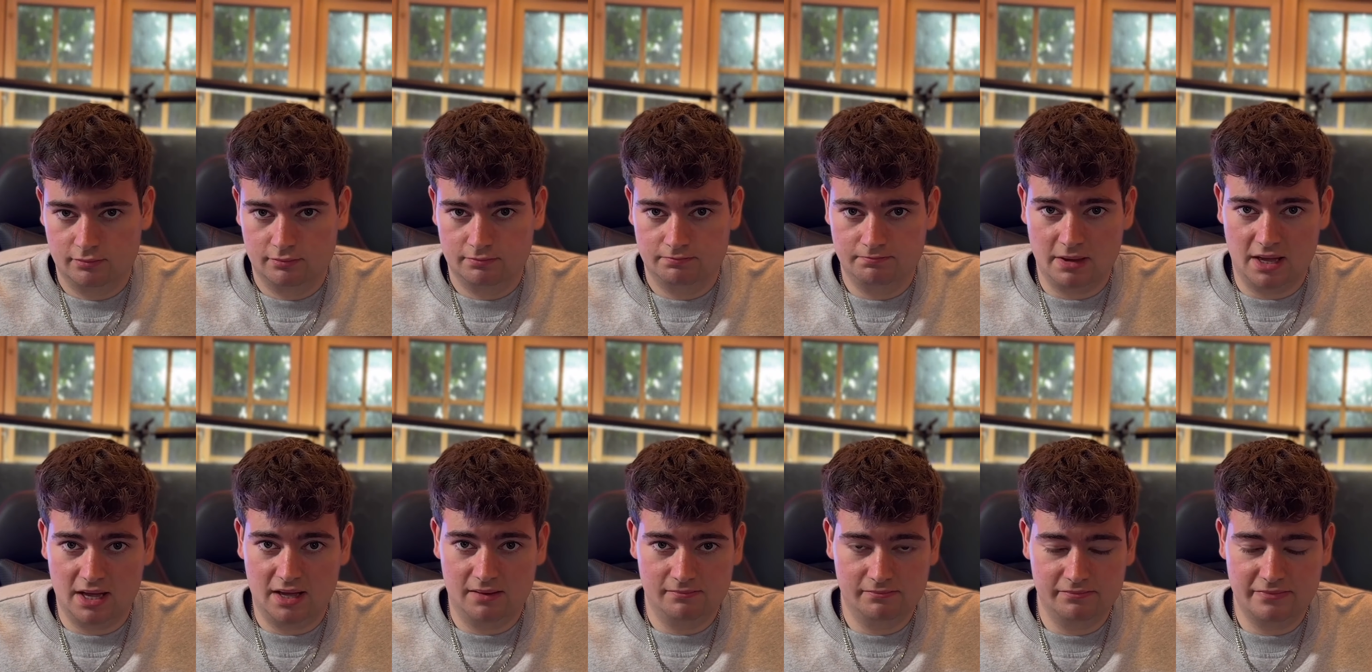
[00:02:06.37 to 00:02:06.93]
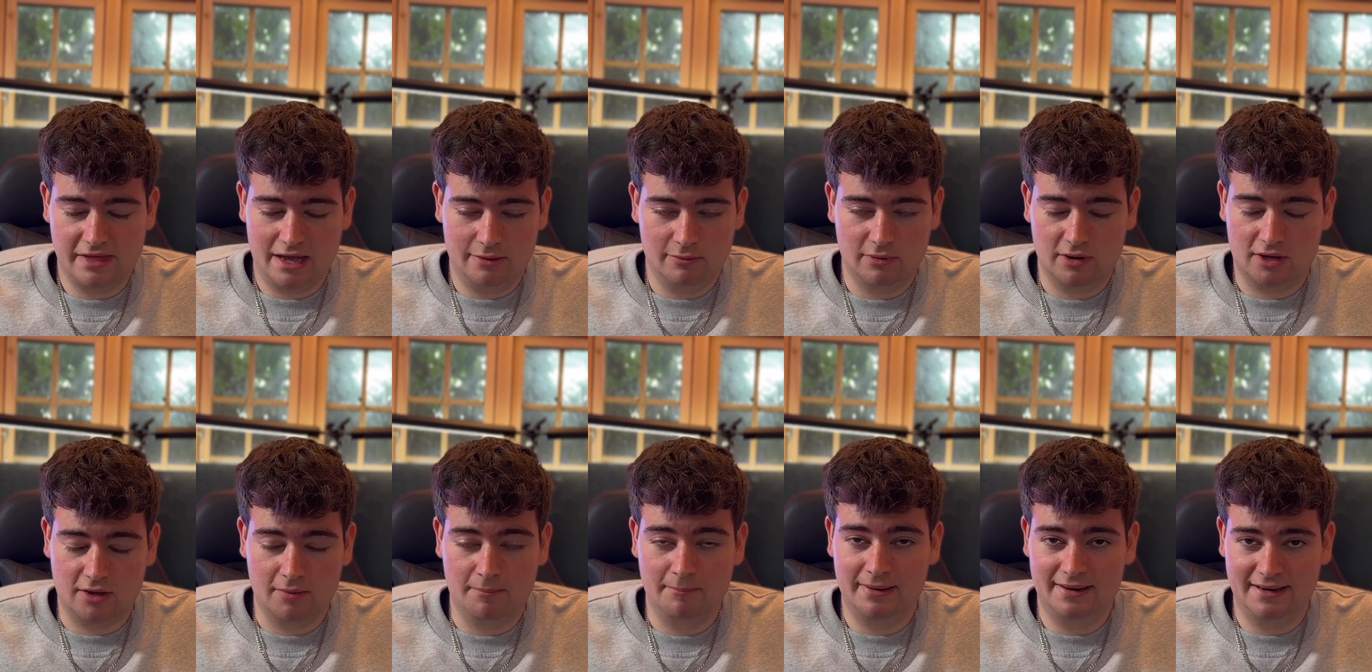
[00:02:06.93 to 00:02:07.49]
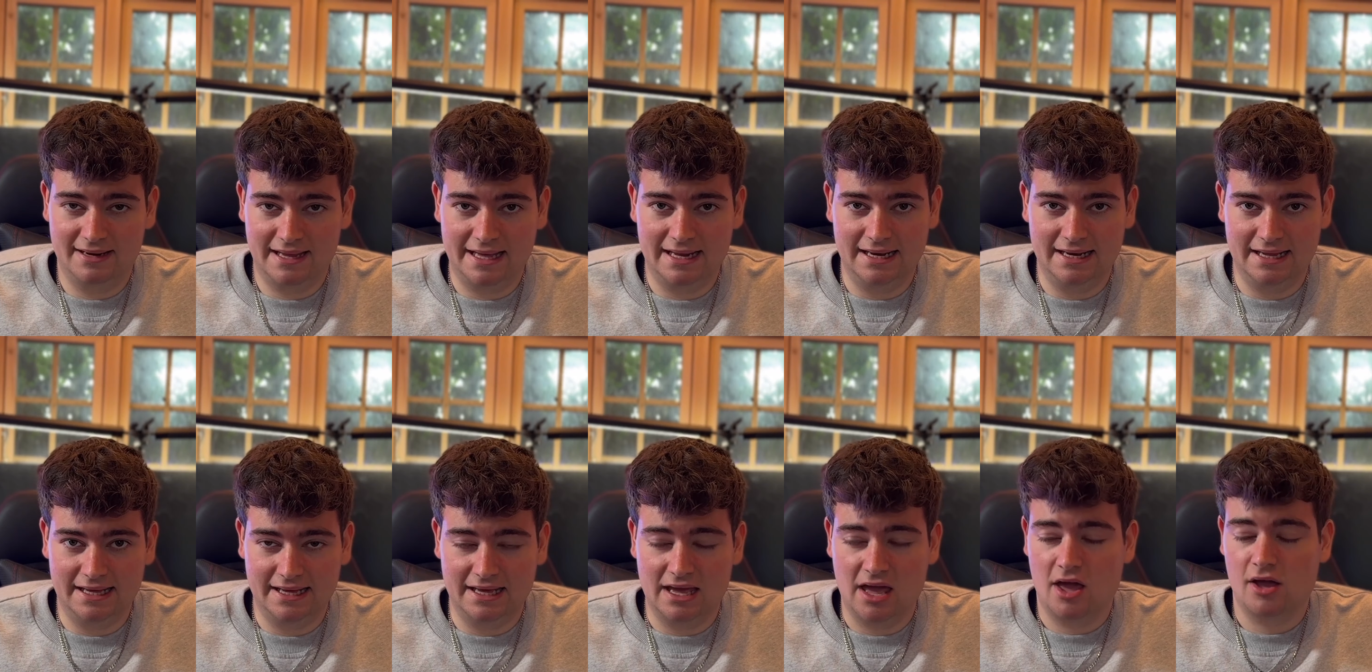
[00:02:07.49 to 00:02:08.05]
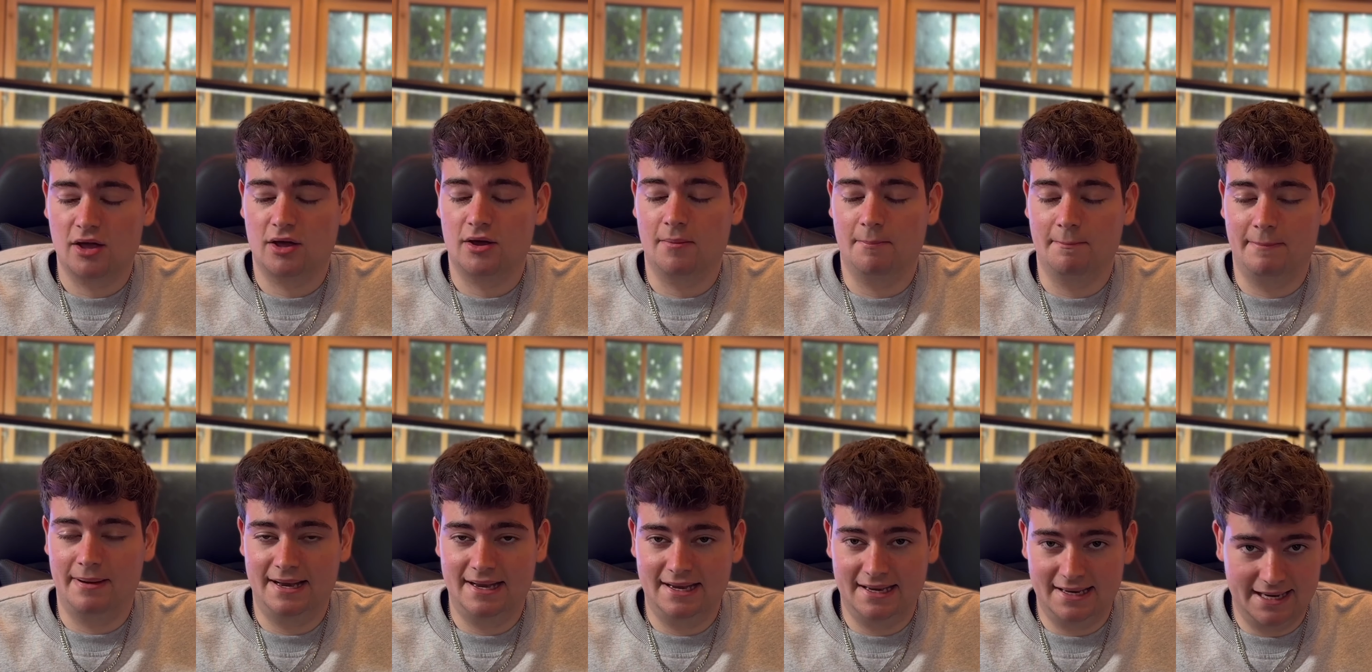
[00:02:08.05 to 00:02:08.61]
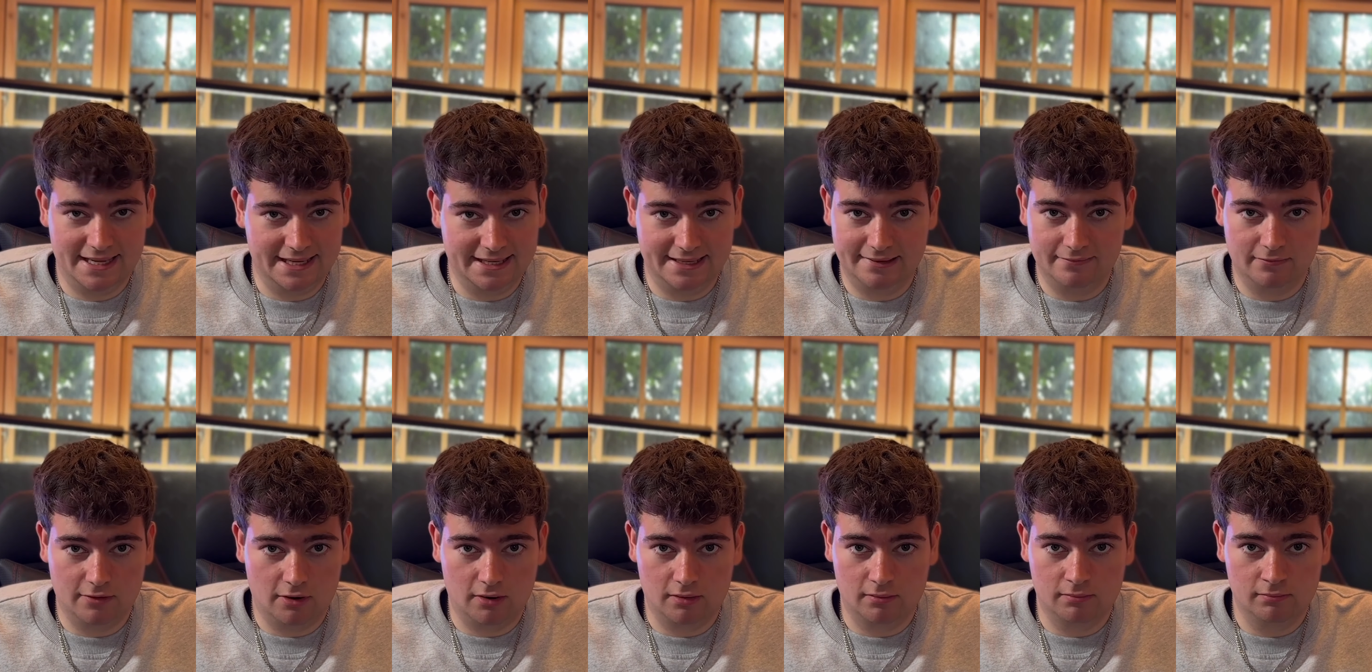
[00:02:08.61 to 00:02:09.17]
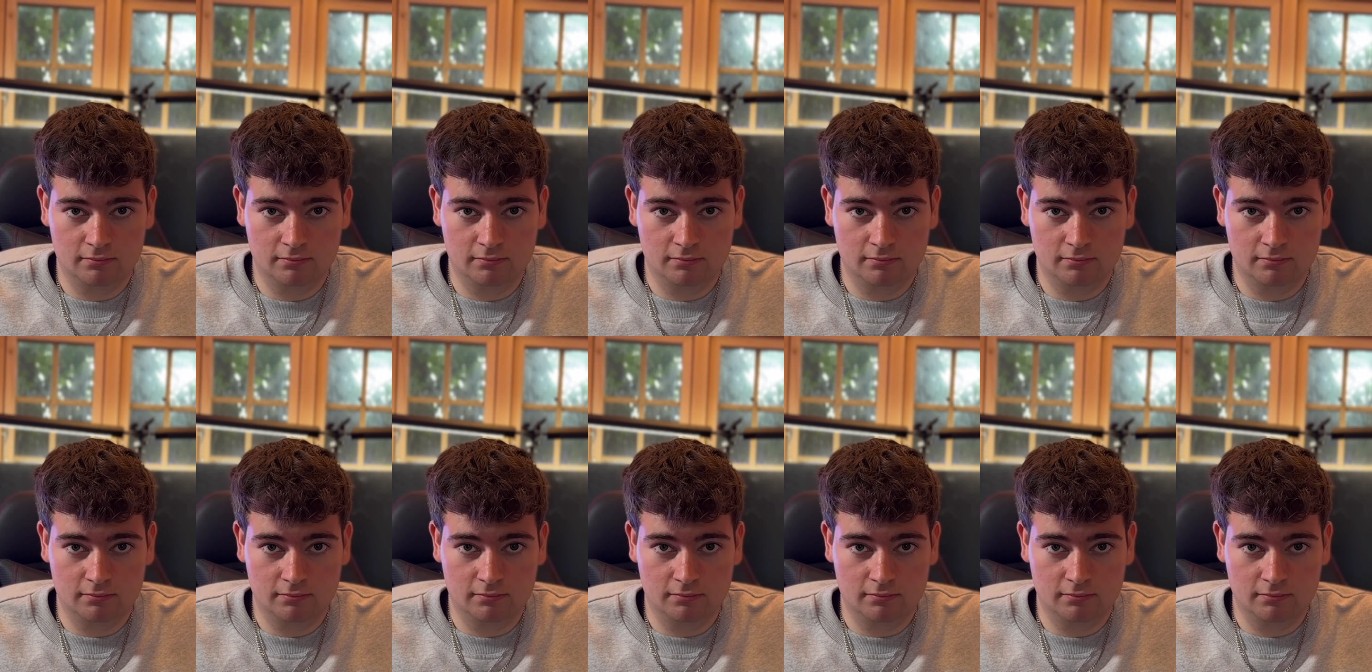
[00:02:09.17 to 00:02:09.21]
But they were completely wrong.